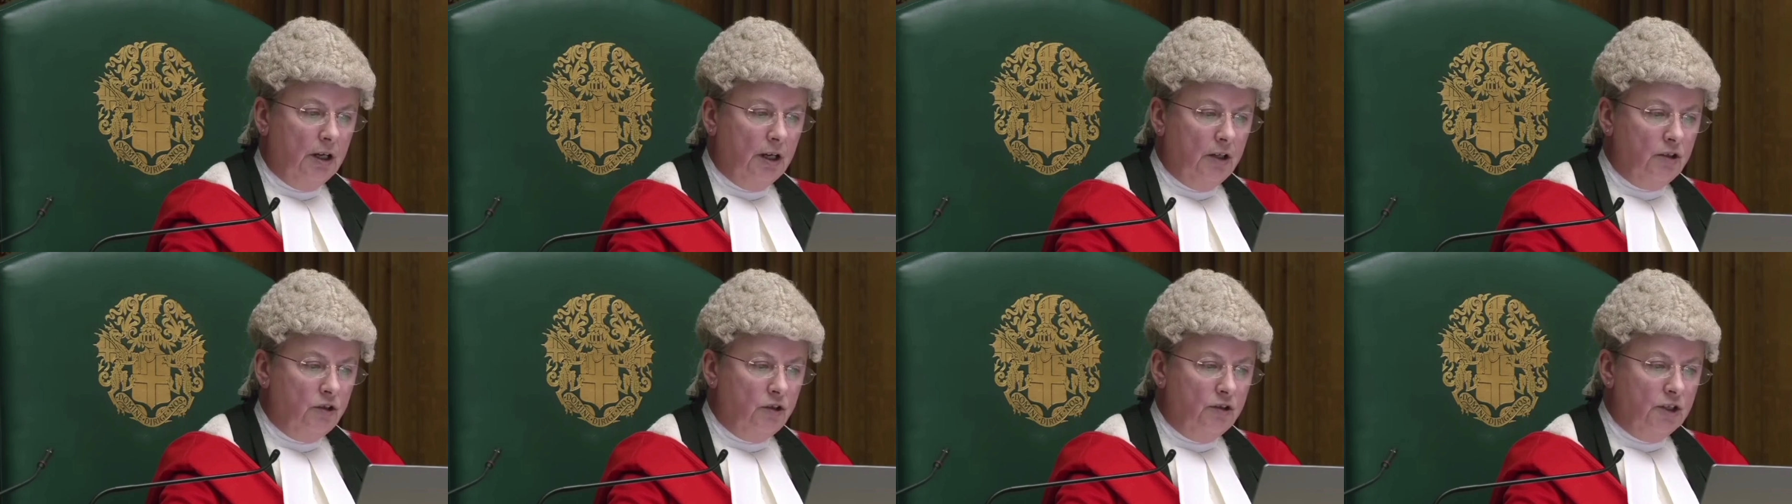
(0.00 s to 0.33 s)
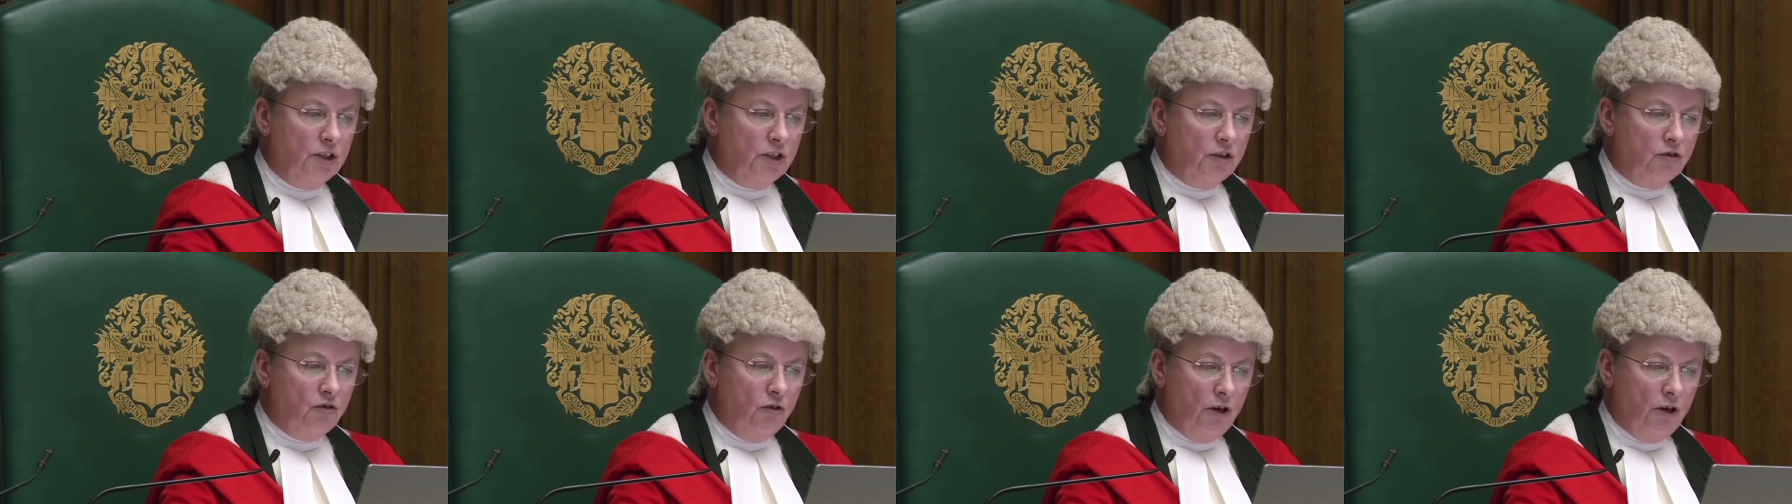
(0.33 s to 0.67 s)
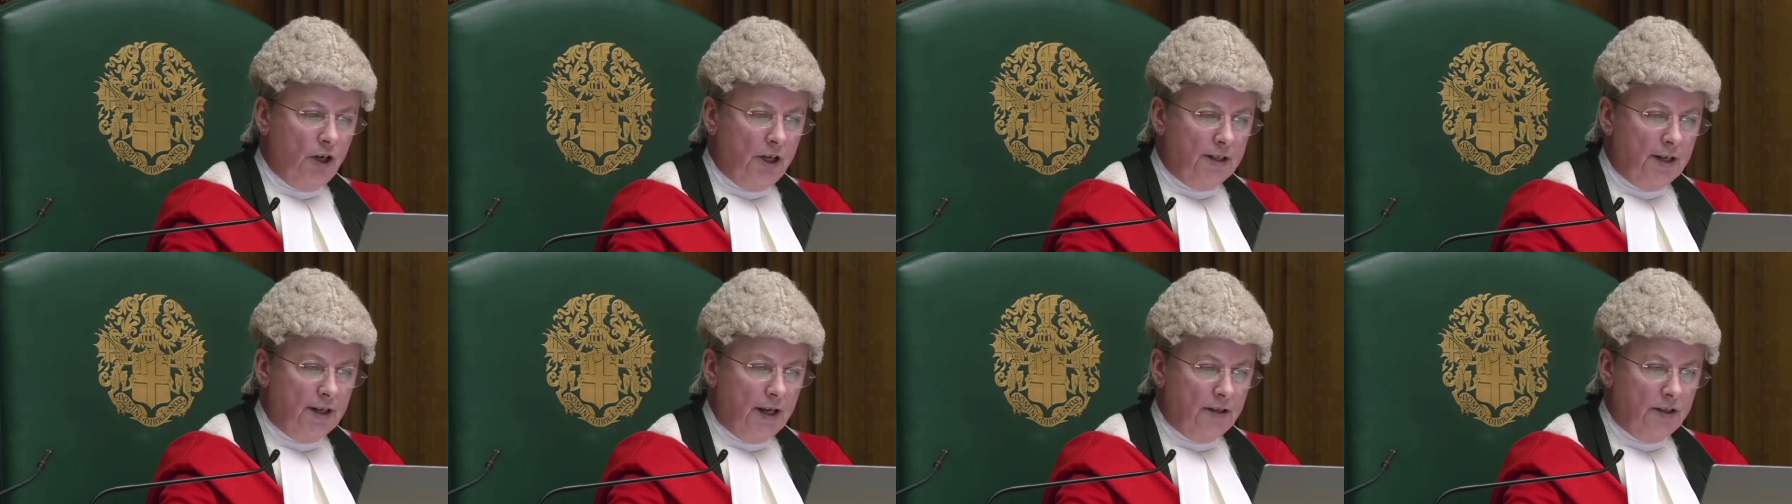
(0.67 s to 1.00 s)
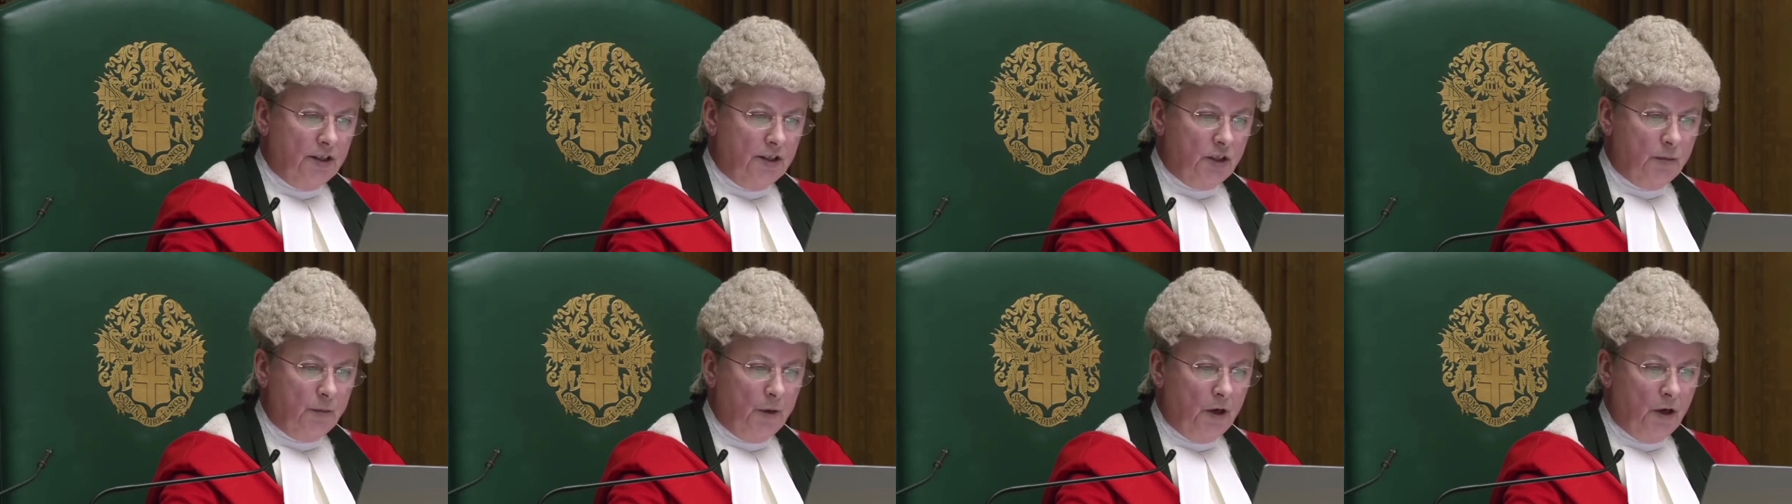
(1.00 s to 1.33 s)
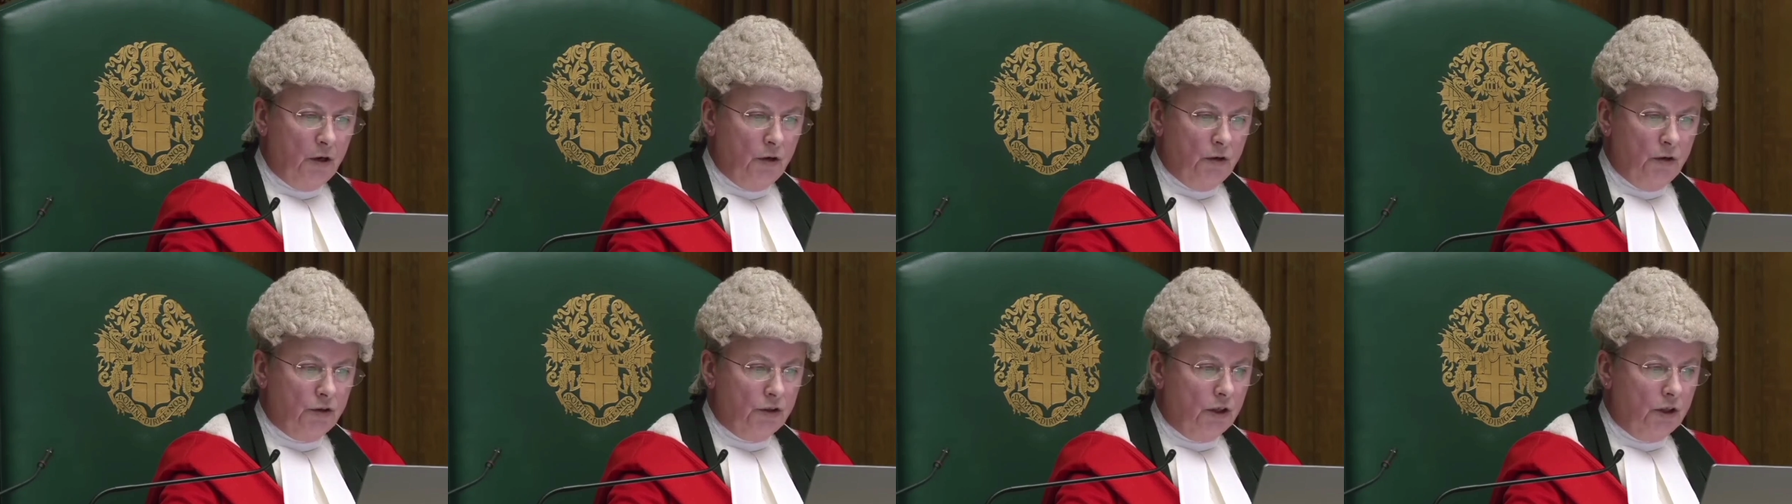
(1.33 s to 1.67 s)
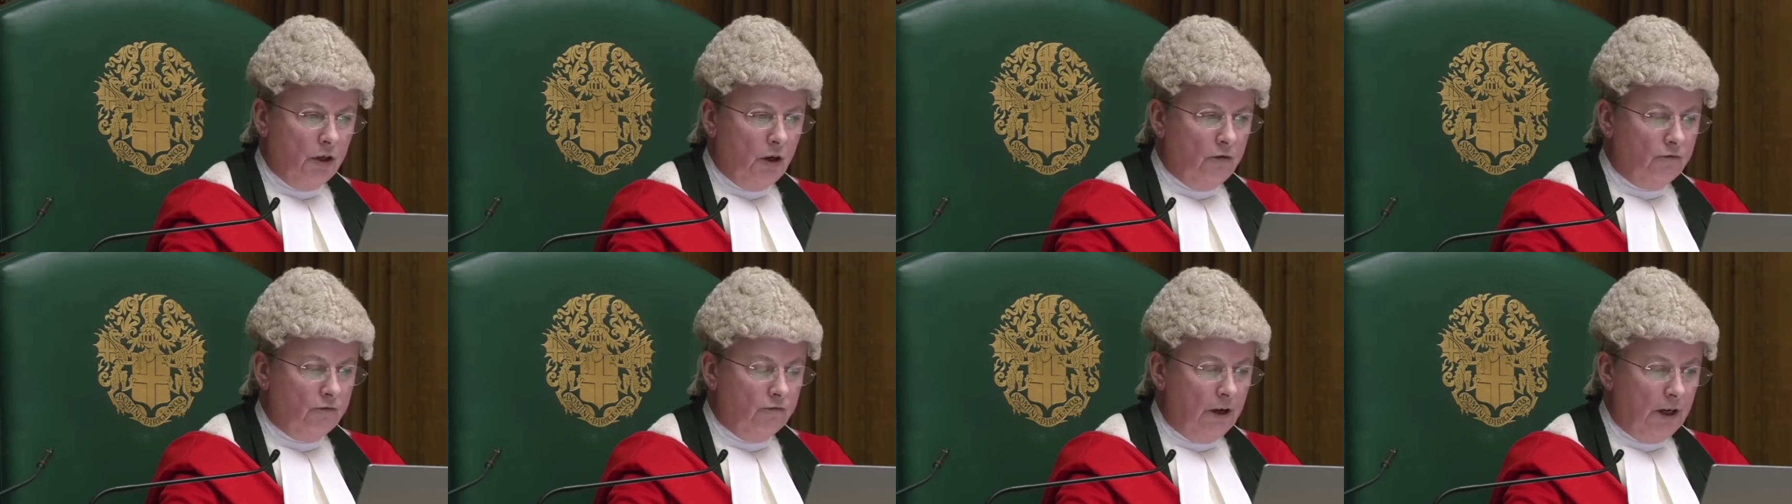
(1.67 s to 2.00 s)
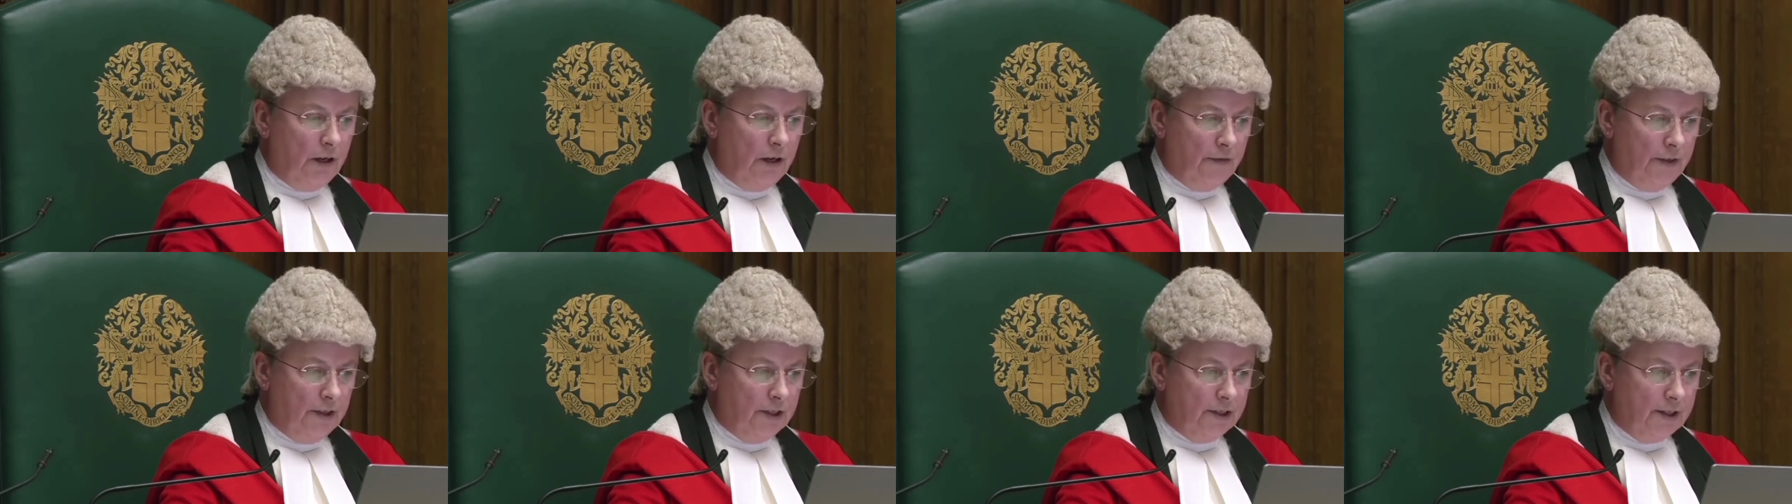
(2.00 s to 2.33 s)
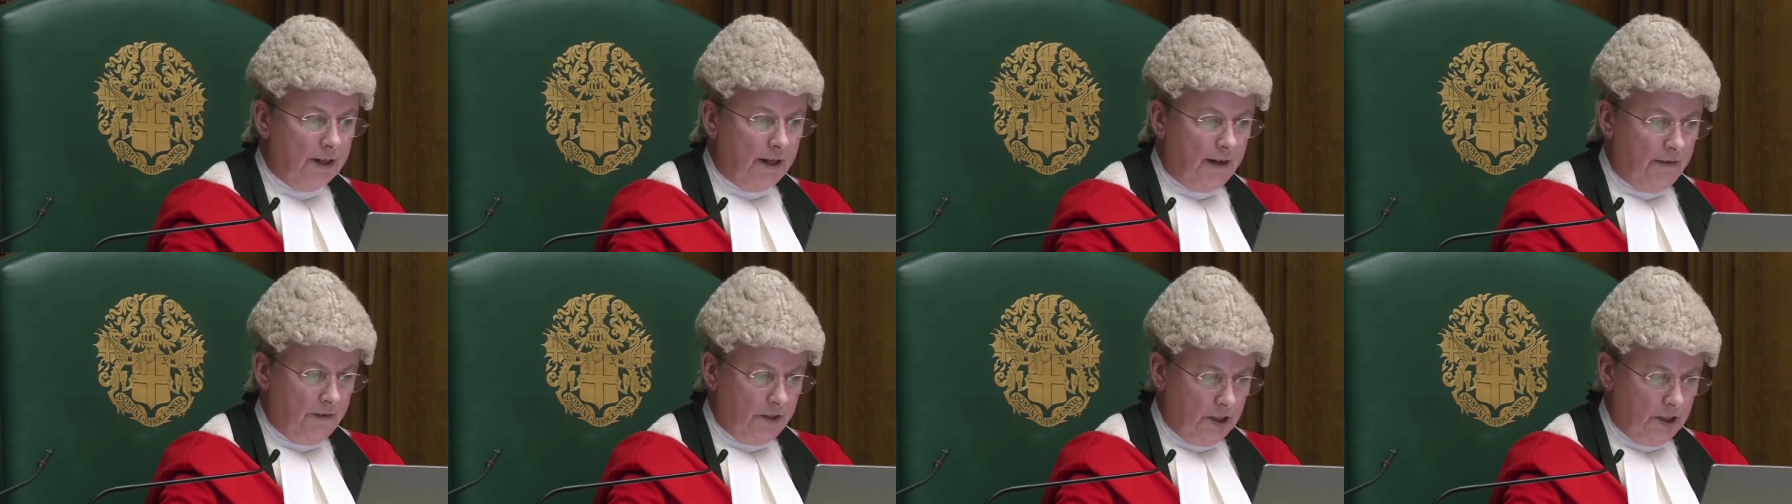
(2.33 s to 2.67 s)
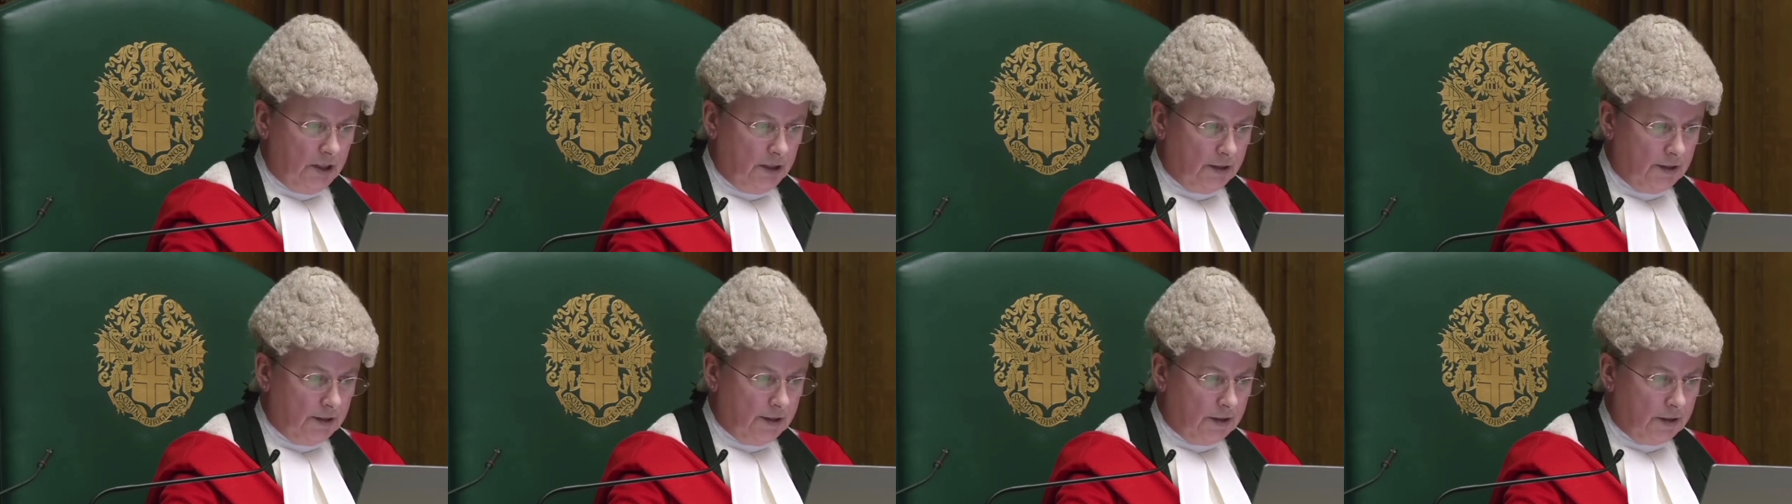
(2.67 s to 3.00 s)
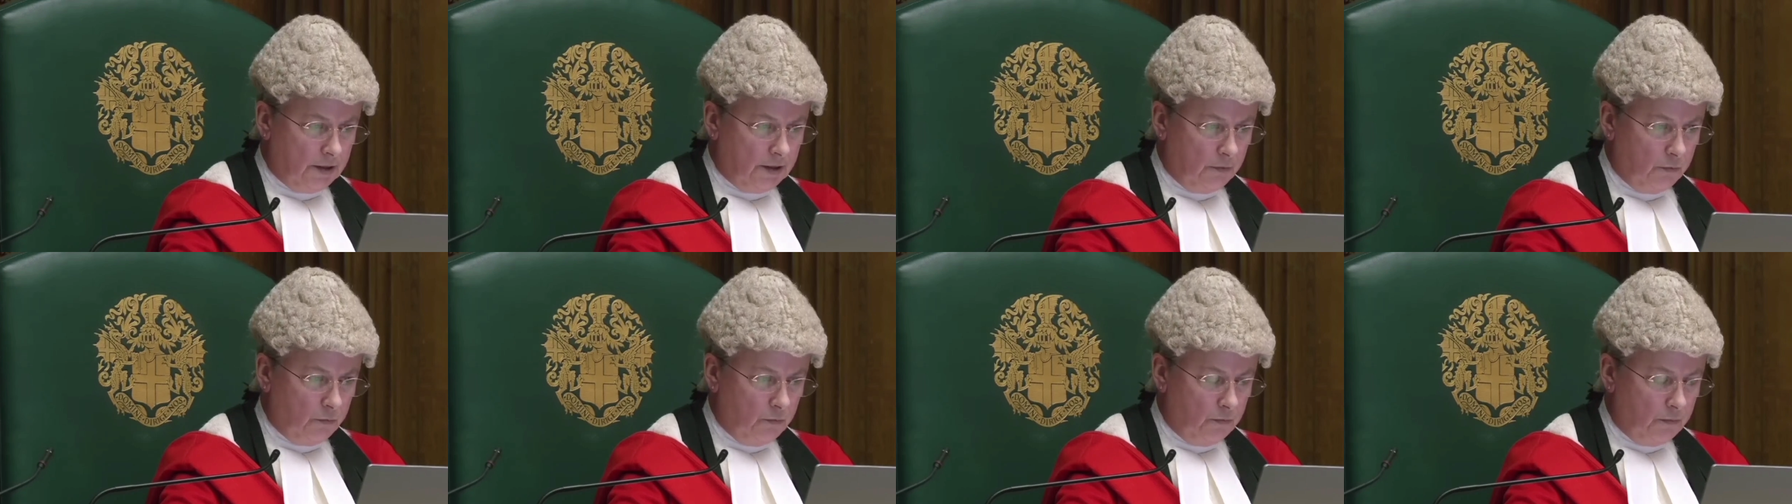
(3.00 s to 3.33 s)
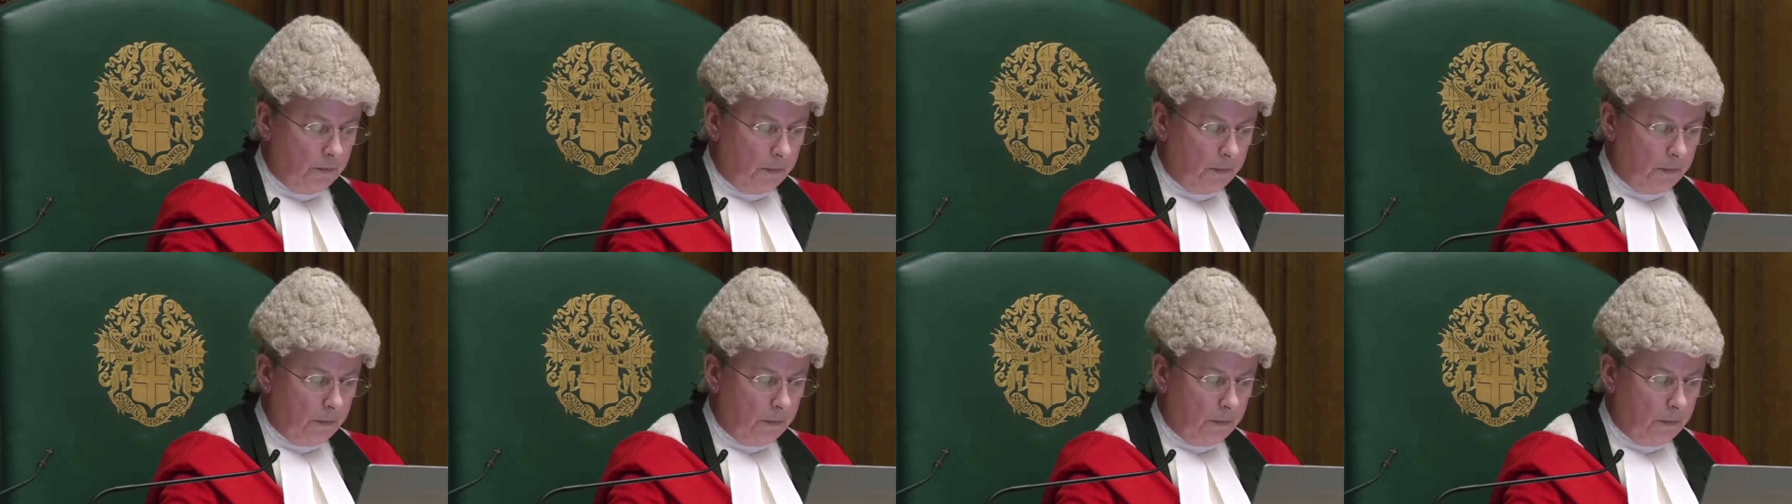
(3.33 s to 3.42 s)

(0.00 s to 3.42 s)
and you destroyed and disposed of relevant evidence.